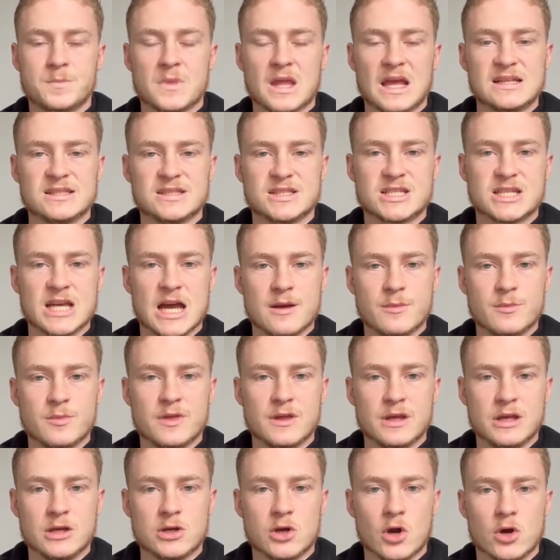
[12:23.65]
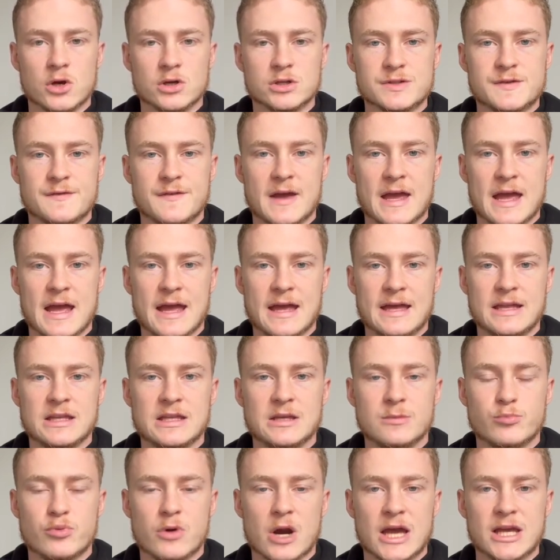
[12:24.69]
And same thing goes for
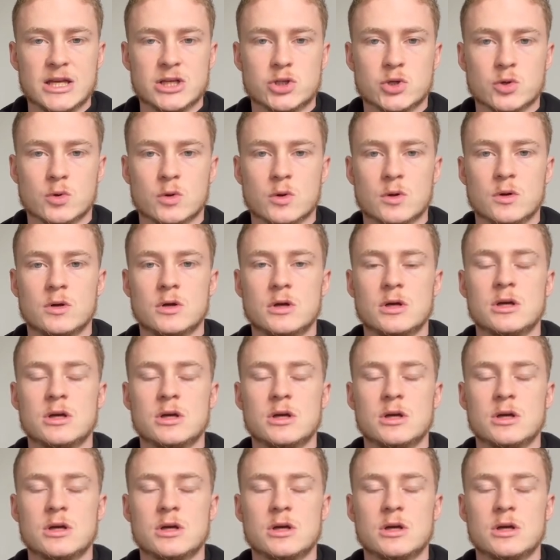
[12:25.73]
Andy Brayshaw.